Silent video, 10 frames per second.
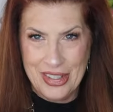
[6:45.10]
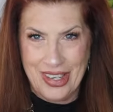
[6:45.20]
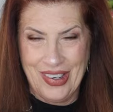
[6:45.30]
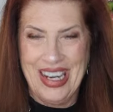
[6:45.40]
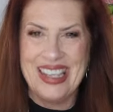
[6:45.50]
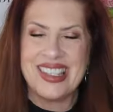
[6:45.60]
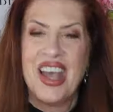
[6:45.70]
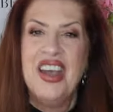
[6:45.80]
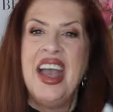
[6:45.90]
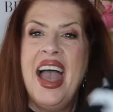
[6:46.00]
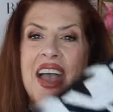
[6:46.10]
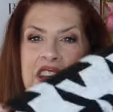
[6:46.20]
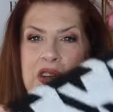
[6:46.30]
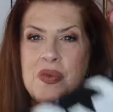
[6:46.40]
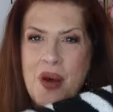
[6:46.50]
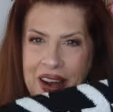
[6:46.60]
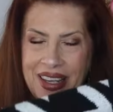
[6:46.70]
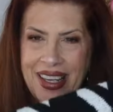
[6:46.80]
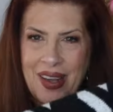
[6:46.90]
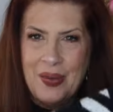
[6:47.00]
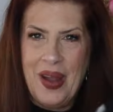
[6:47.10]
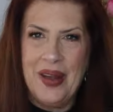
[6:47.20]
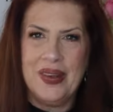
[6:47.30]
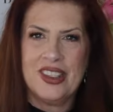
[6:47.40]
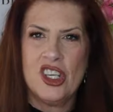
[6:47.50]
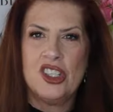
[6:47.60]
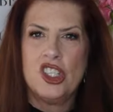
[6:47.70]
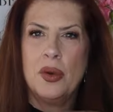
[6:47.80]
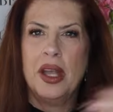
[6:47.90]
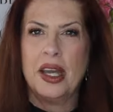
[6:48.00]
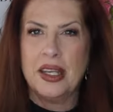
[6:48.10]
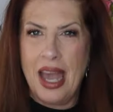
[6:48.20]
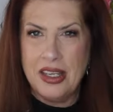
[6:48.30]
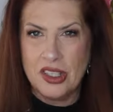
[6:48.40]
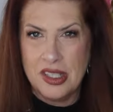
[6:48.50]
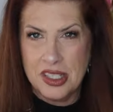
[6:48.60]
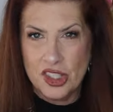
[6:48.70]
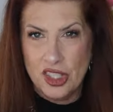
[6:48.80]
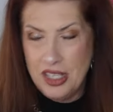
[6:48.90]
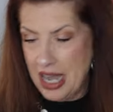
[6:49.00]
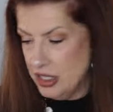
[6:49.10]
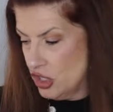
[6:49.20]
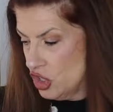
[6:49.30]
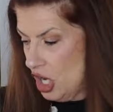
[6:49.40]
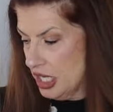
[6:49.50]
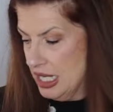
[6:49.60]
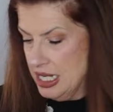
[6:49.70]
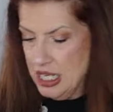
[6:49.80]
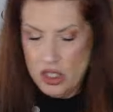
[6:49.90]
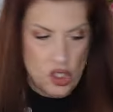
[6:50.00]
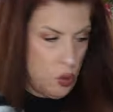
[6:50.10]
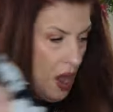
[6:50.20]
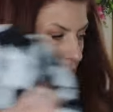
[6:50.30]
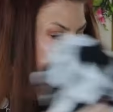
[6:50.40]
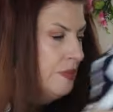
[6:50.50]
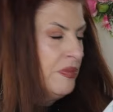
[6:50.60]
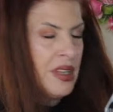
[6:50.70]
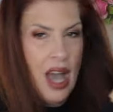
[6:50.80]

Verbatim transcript: degrees and you want to get away with just doing a nice nice chunky knit sweater